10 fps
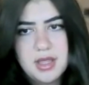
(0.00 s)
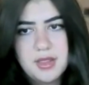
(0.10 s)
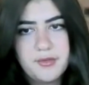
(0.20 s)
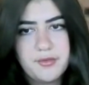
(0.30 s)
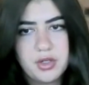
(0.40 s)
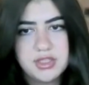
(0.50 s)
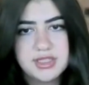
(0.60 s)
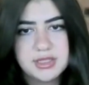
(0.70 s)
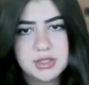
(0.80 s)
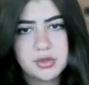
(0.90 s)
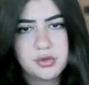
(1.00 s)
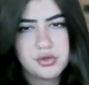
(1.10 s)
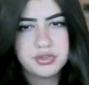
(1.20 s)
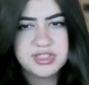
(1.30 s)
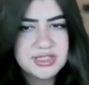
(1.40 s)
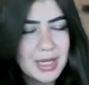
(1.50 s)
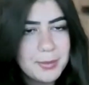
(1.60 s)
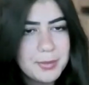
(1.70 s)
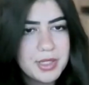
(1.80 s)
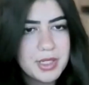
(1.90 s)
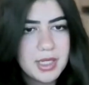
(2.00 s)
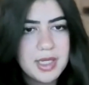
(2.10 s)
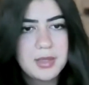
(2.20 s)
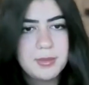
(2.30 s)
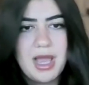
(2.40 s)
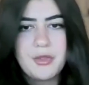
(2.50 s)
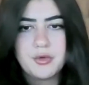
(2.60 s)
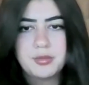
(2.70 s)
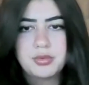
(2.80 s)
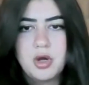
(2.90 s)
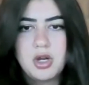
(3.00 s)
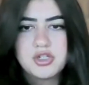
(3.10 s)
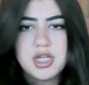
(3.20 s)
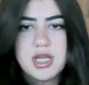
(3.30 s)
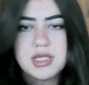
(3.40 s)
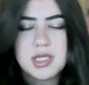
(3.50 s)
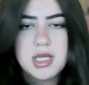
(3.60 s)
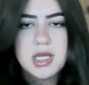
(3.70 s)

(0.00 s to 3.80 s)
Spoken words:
the first crucial step in a bathroom project.